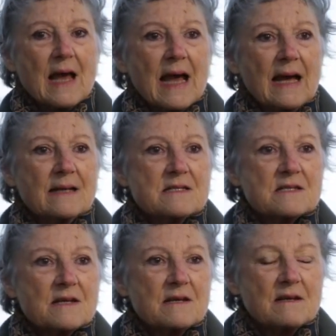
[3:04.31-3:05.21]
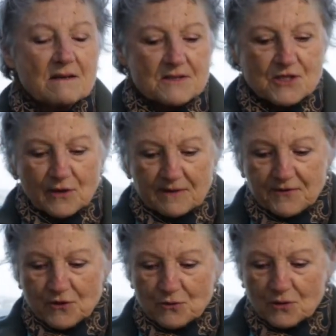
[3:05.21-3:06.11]
And so
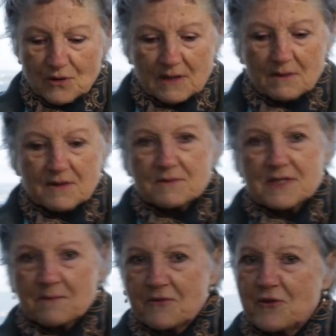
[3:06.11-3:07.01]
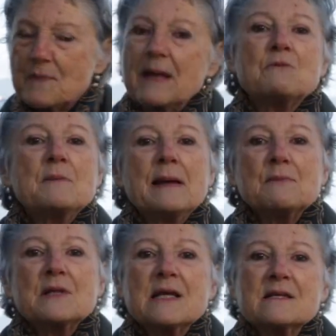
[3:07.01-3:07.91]
some of you may
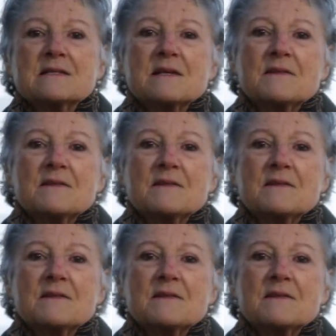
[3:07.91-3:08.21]
remember this,